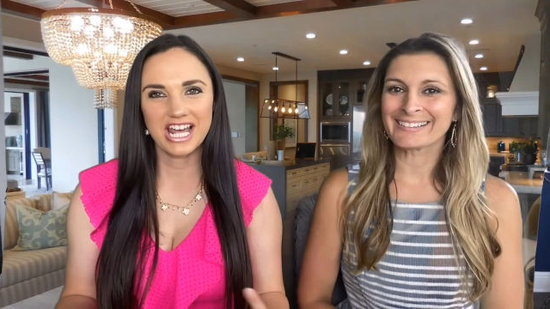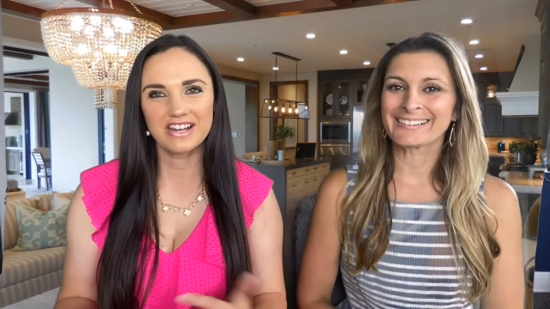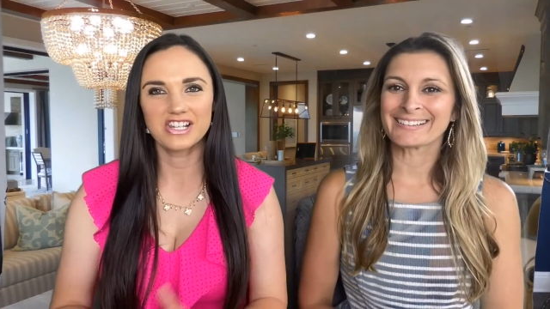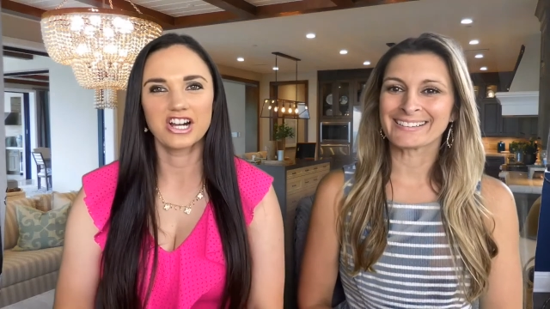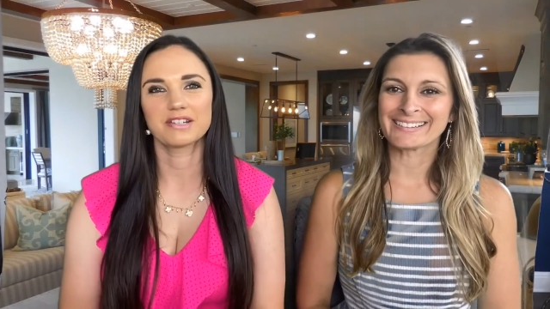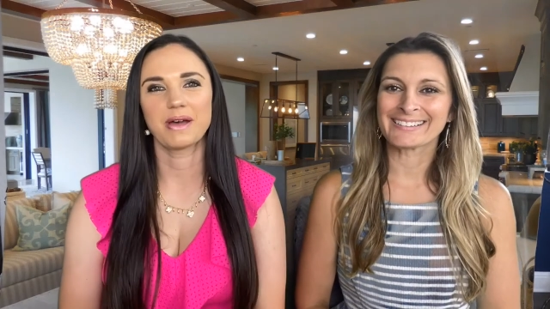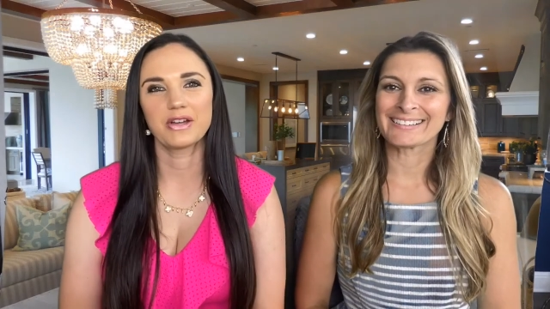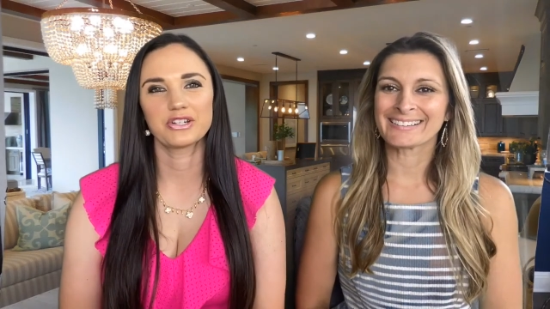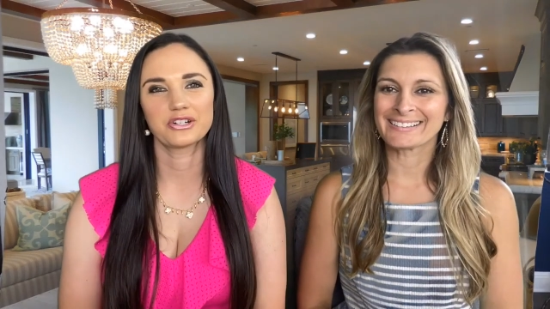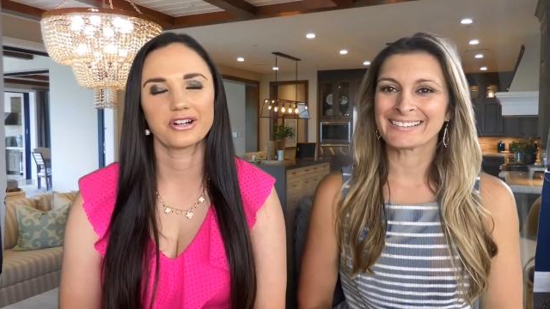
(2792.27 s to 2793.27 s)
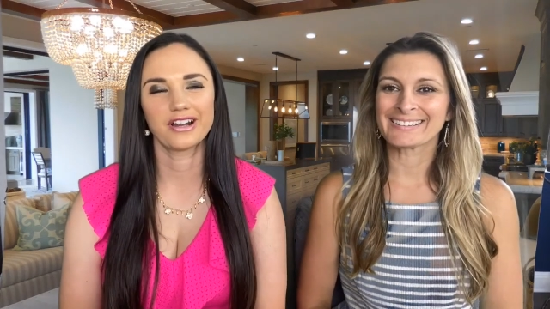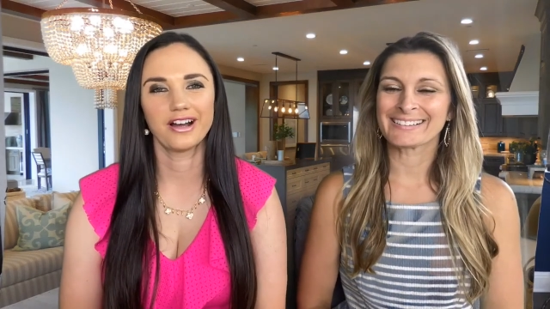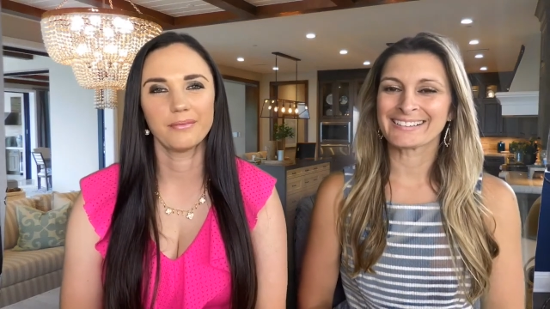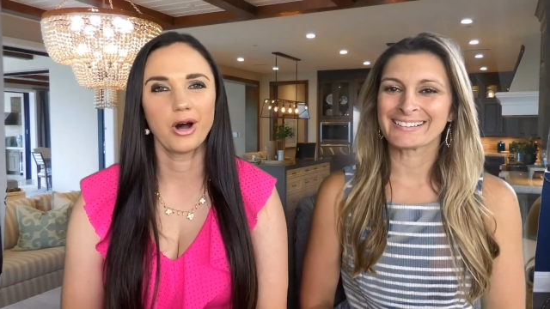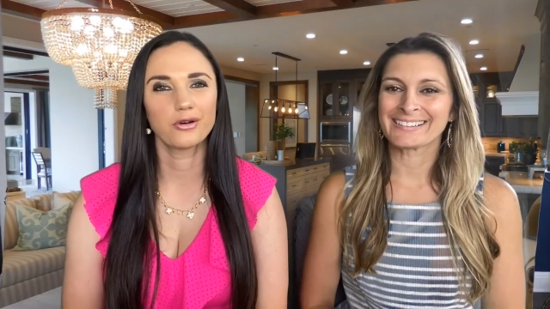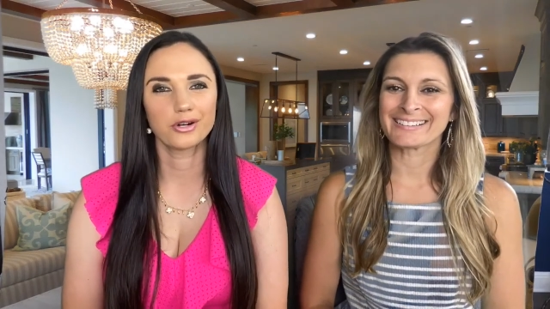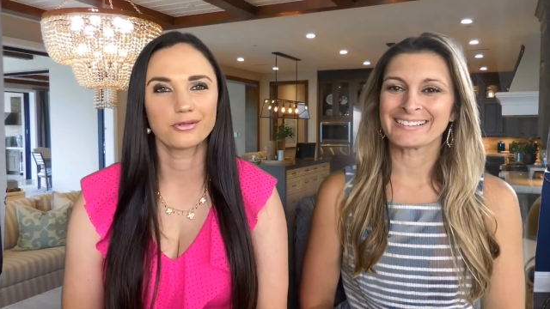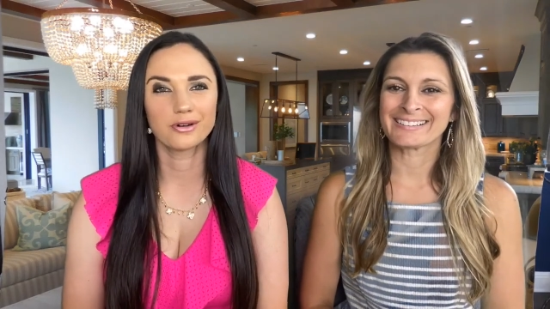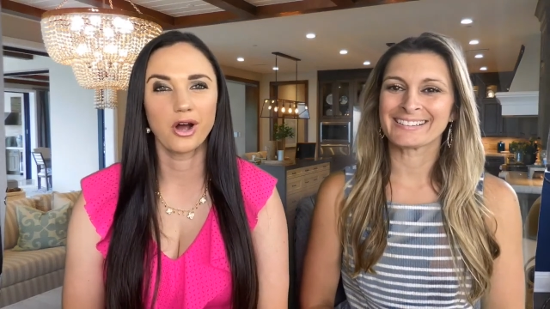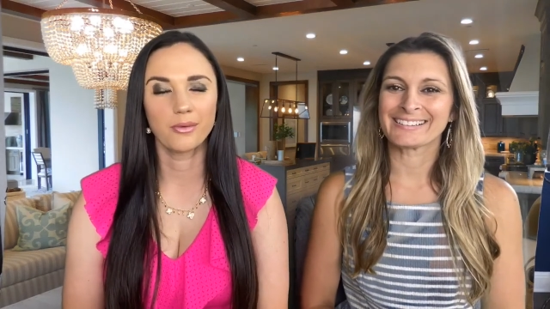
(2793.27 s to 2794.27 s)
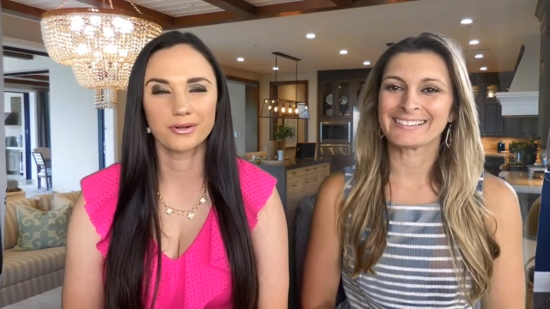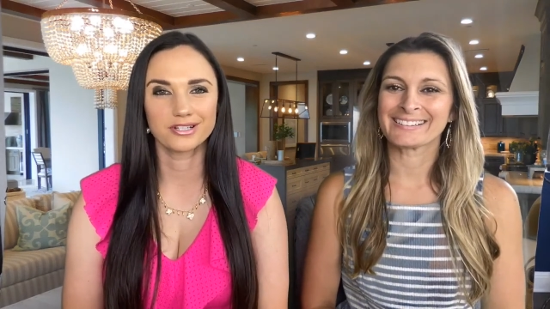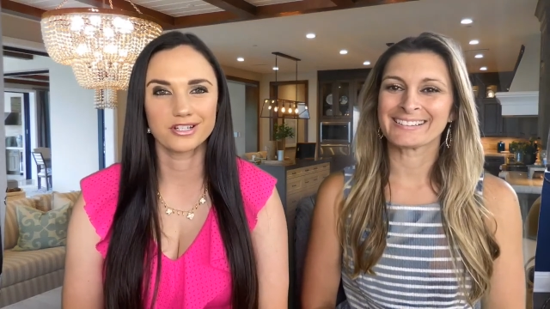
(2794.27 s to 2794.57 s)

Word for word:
Speaker 1: kind of talked about your um, homeowner's